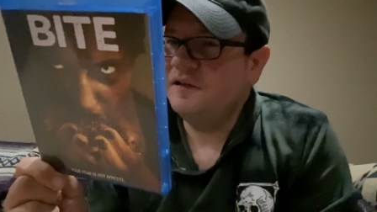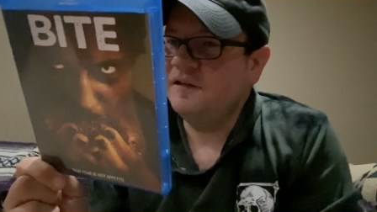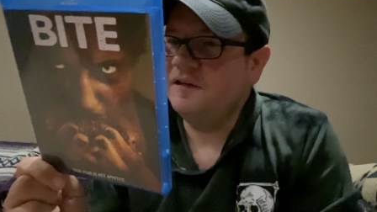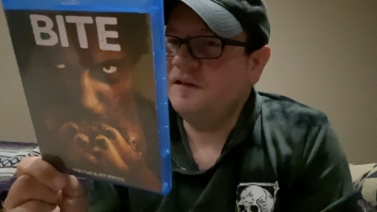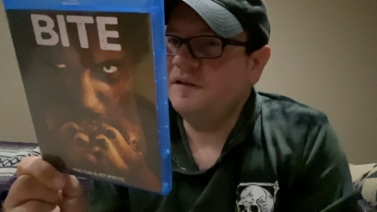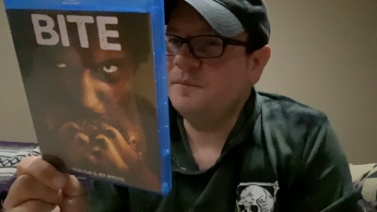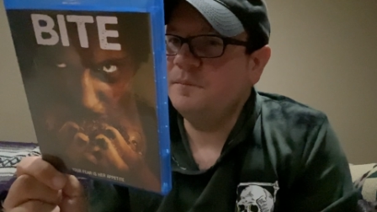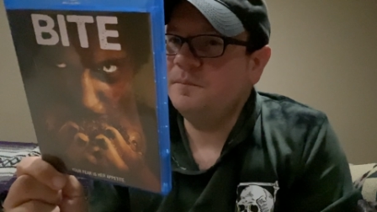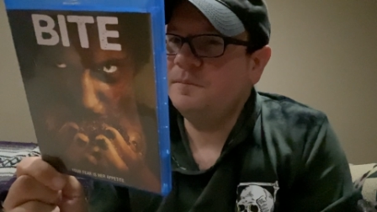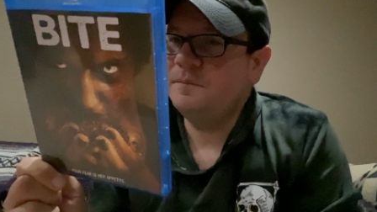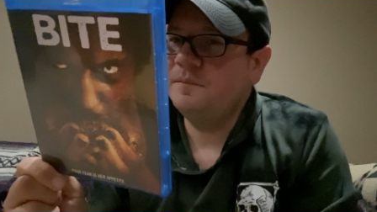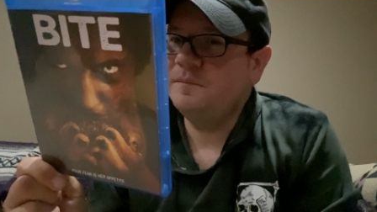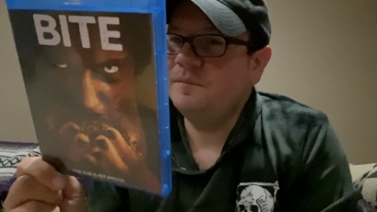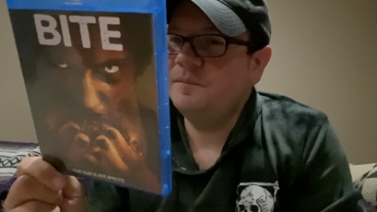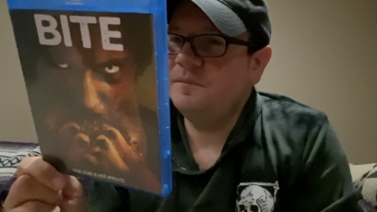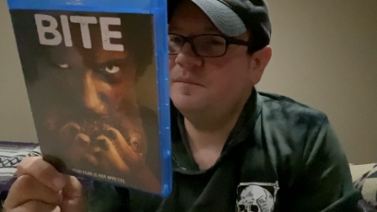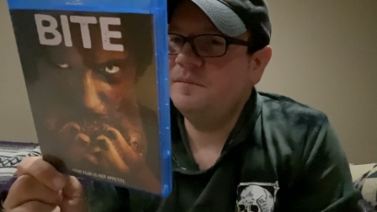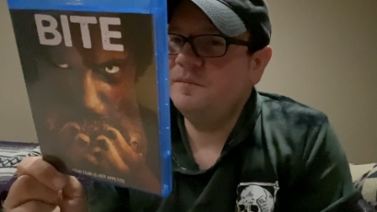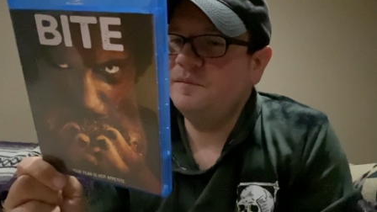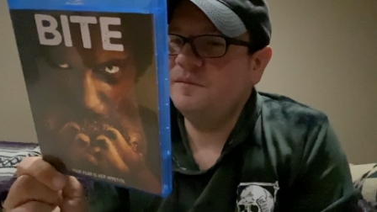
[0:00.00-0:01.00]
Yep.
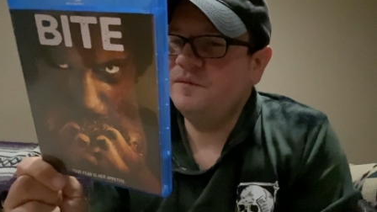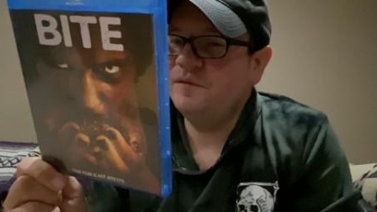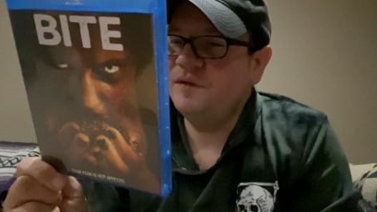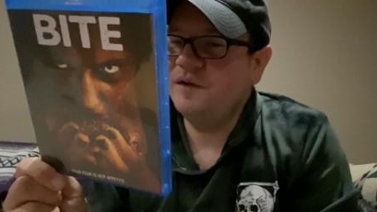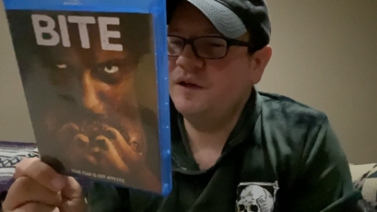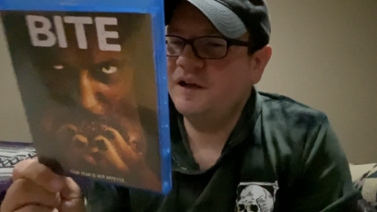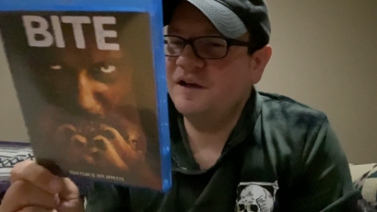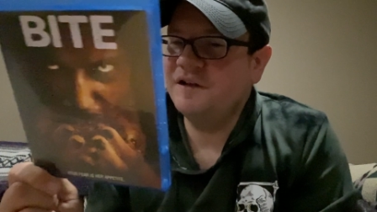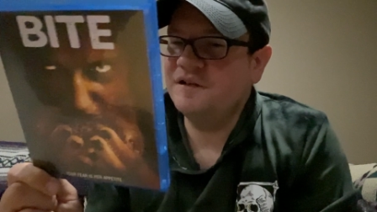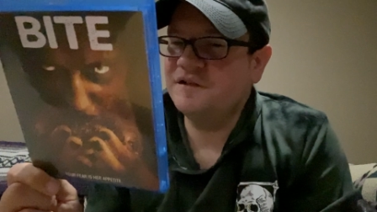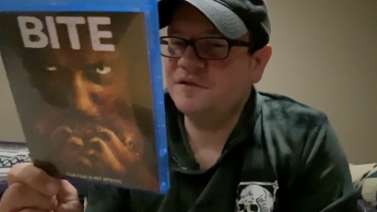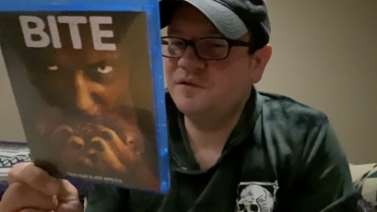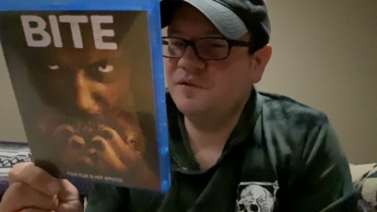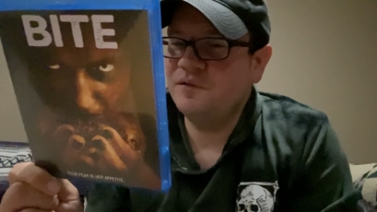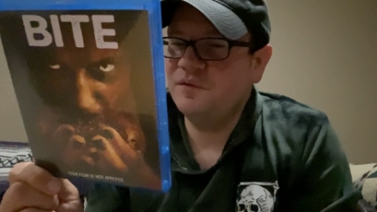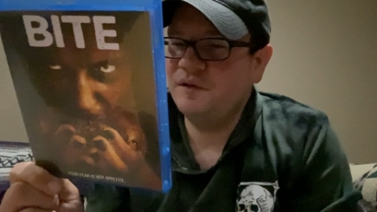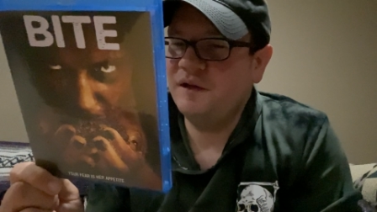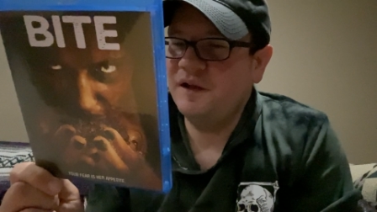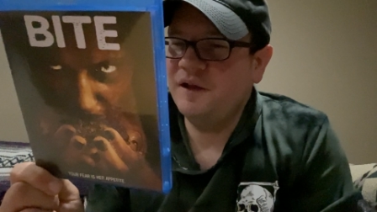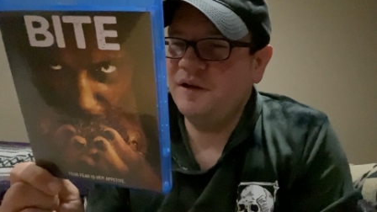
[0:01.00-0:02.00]
If you guys
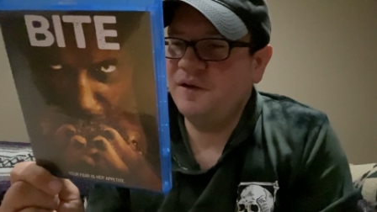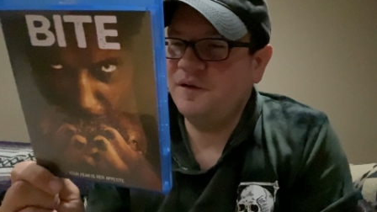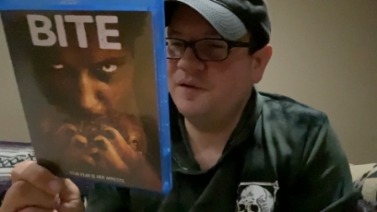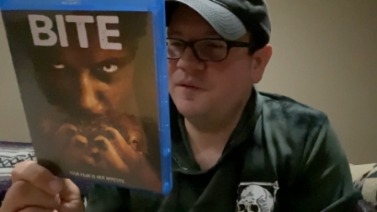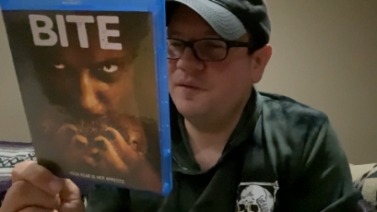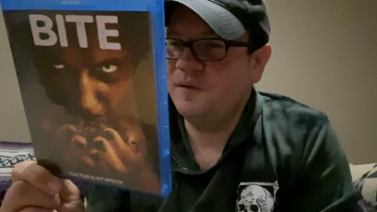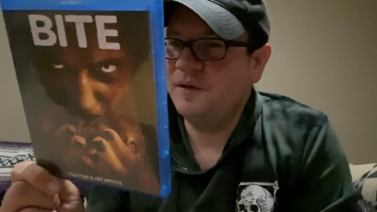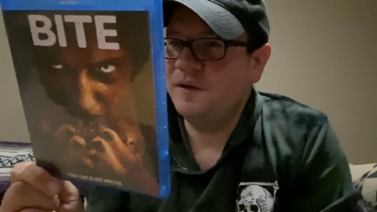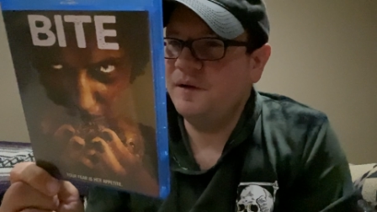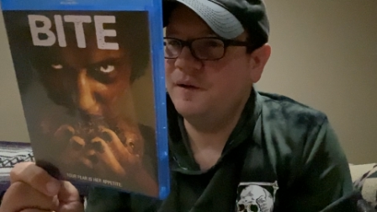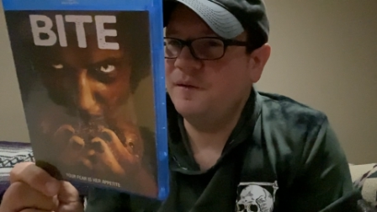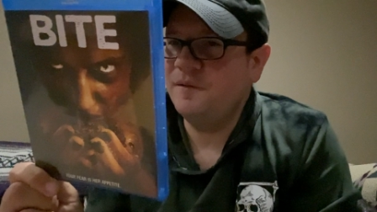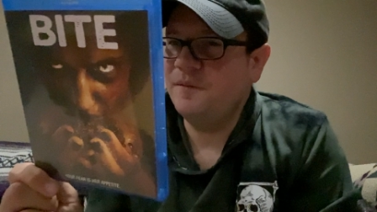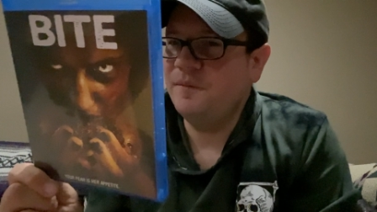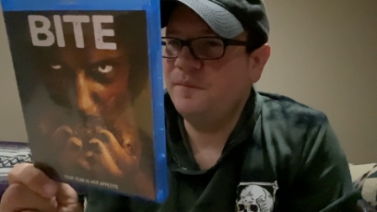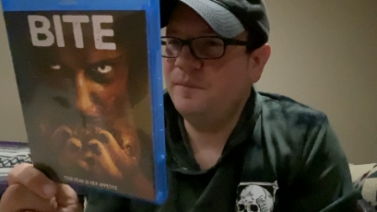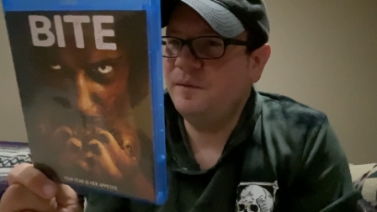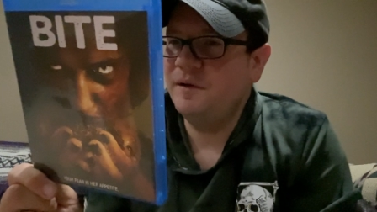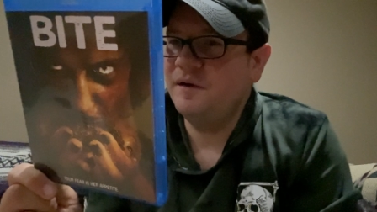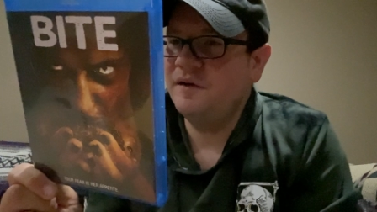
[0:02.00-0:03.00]
don't like uh,
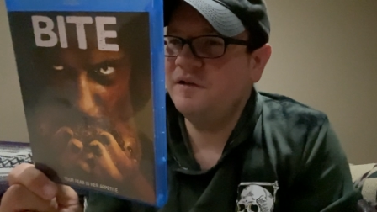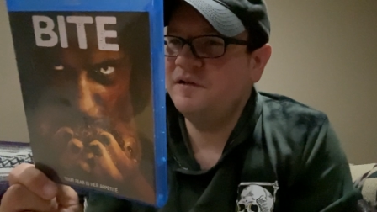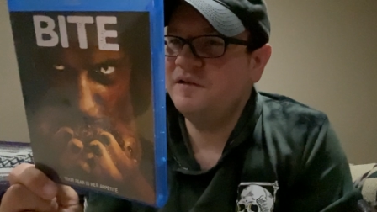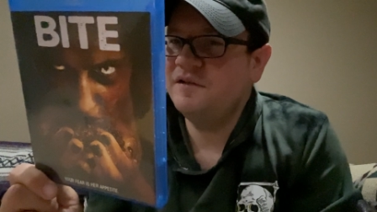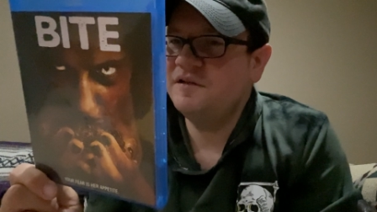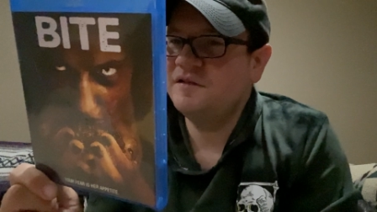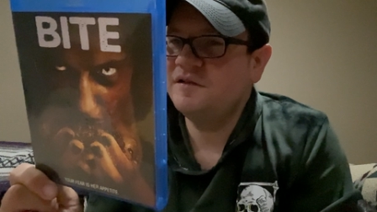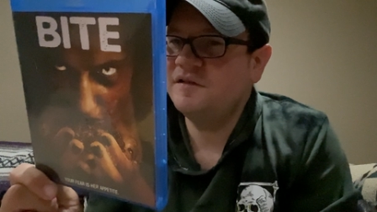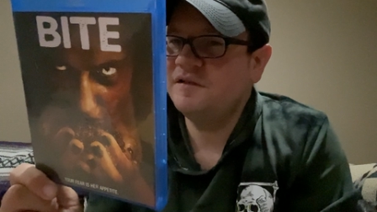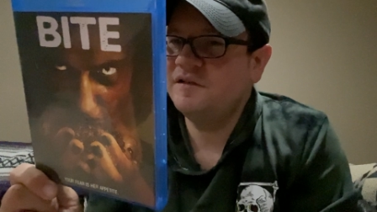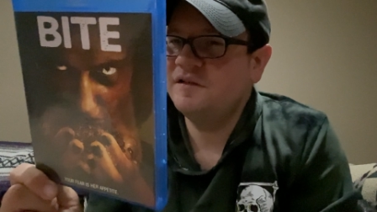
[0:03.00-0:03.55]
bugs